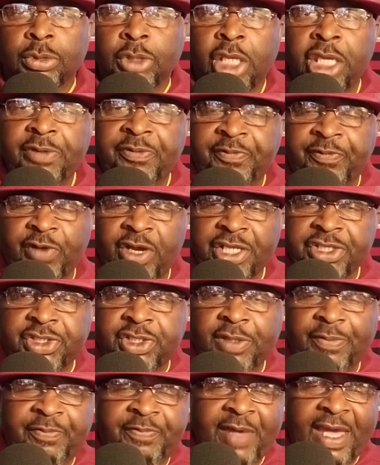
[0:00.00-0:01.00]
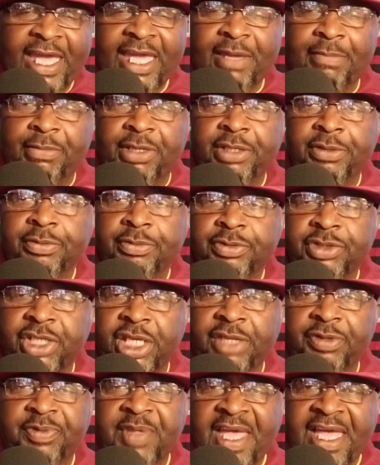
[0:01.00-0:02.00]
He fronts the family
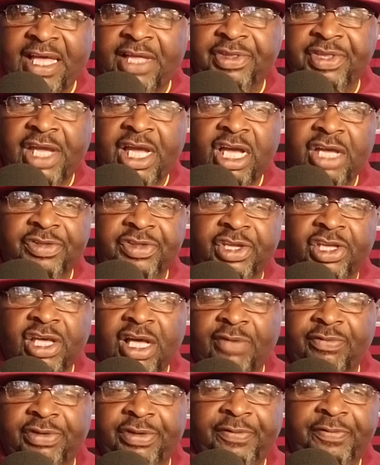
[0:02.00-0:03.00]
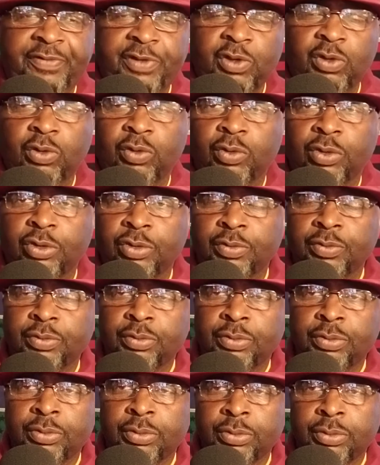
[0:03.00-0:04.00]
$10,000 to cover the funeral.
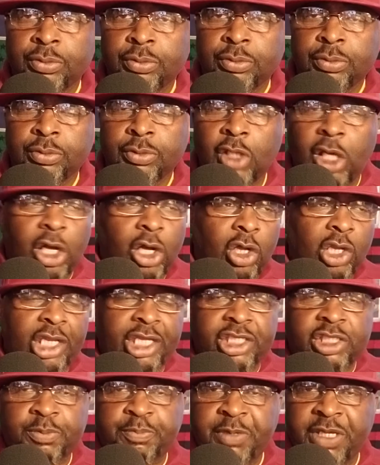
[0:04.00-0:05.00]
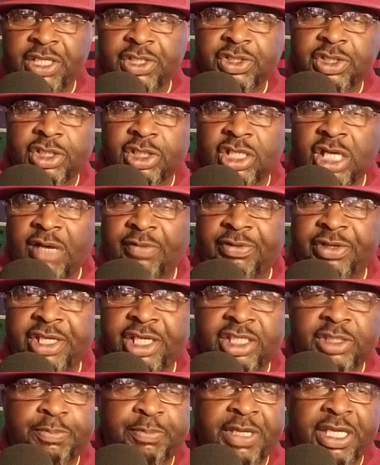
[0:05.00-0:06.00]
All expenses, cover the
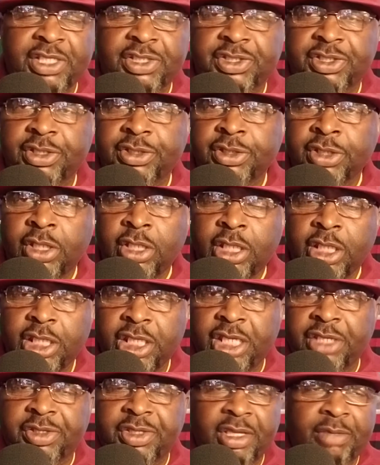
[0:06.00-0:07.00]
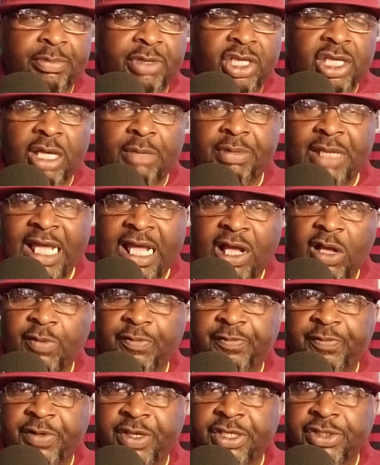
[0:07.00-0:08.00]
expenses, get them a couple of
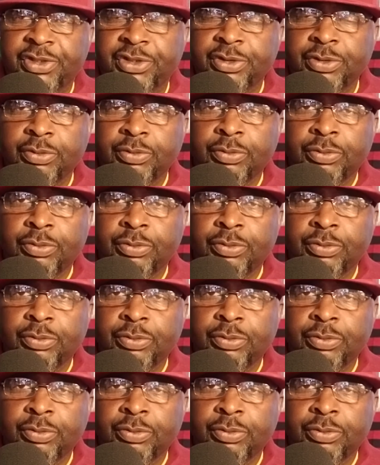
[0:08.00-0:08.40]
outfits,